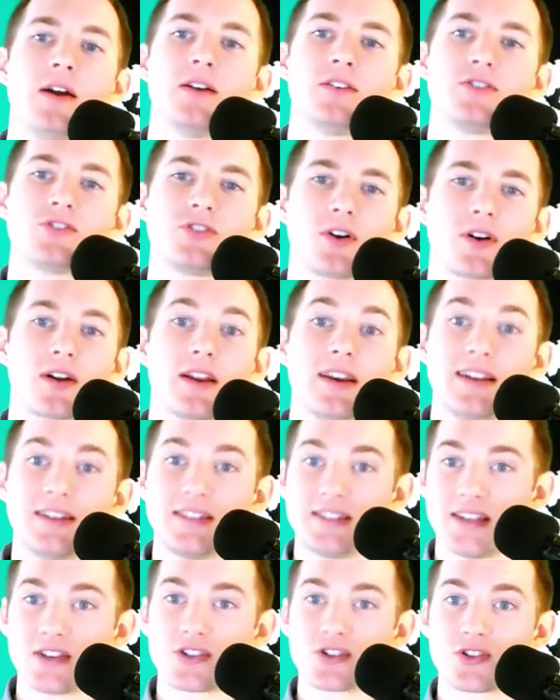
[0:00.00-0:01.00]
took an
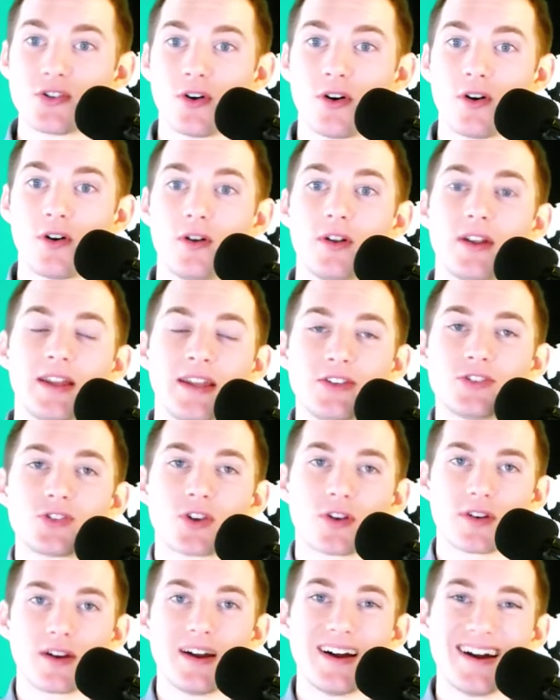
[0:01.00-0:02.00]
additional, he
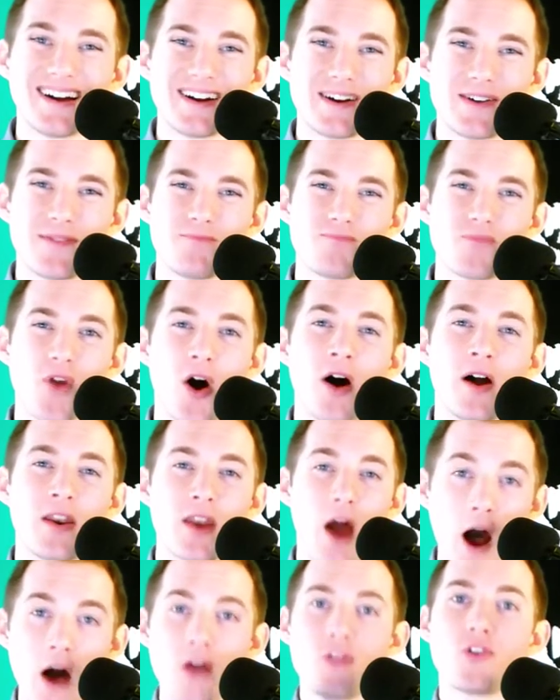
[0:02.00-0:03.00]
took on
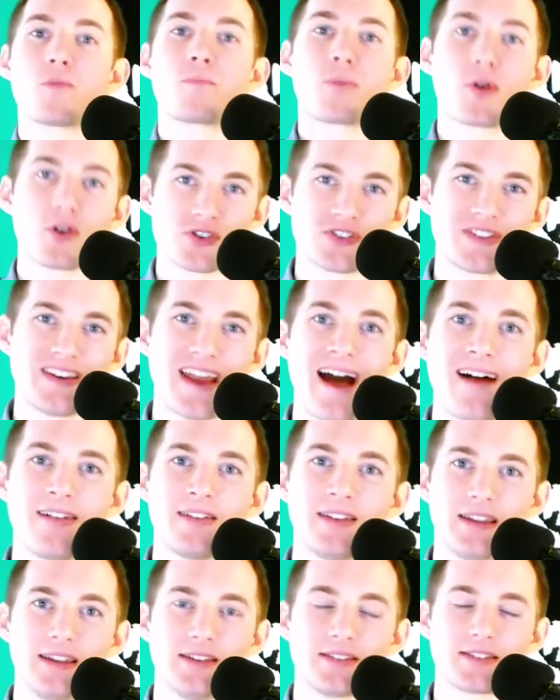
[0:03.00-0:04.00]
other
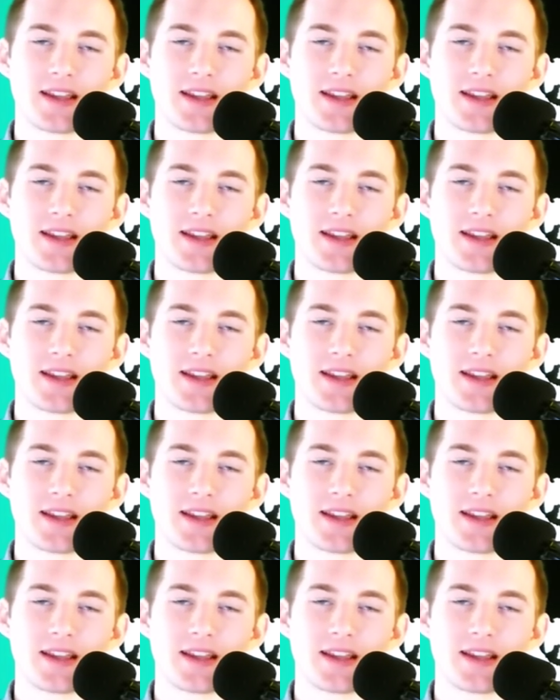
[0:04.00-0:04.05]
personalities.